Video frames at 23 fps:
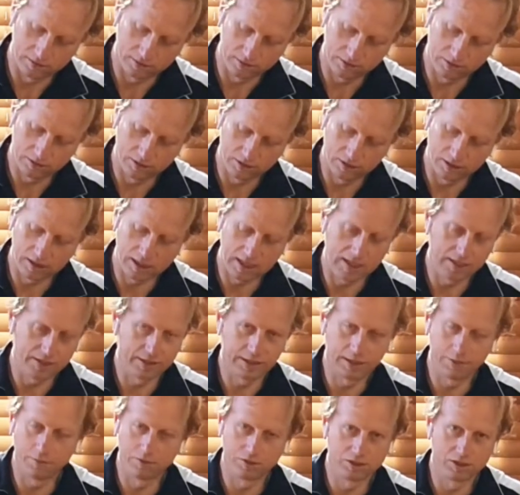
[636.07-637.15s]
So you can't
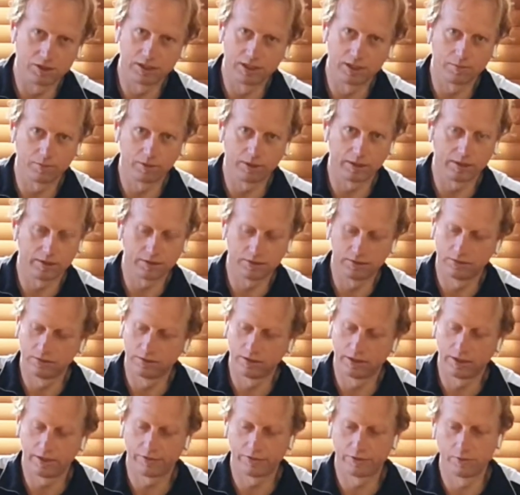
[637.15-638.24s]
damage a template.
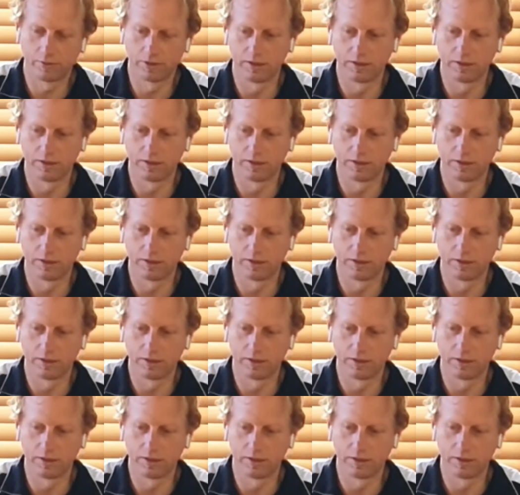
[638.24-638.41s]
You'd have to